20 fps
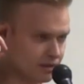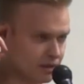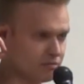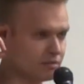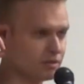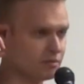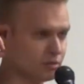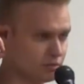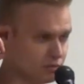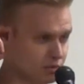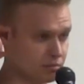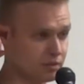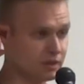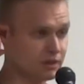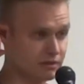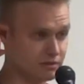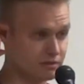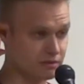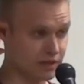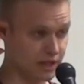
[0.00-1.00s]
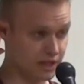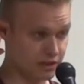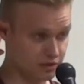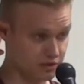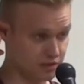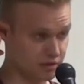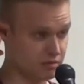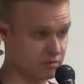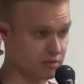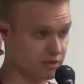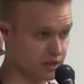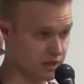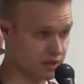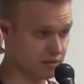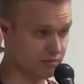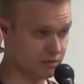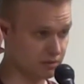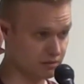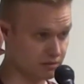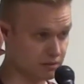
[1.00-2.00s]
if you want to build relationship with
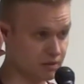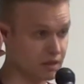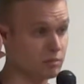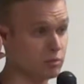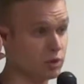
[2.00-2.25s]
someone,